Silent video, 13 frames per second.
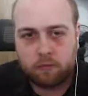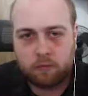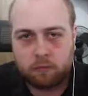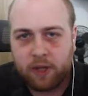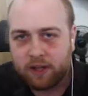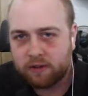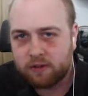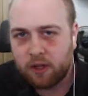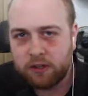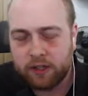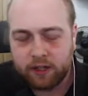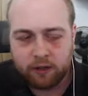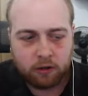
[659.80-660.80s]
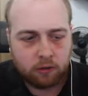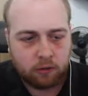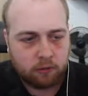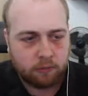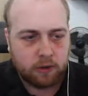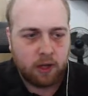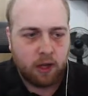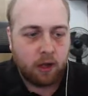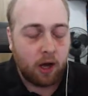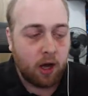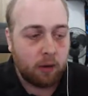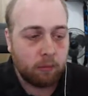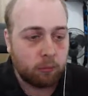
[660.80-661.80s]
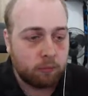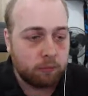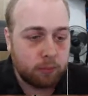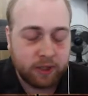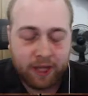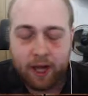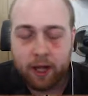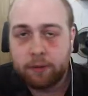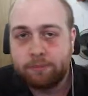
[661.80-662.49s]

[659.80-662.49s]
Yes, Underhero. But yeah,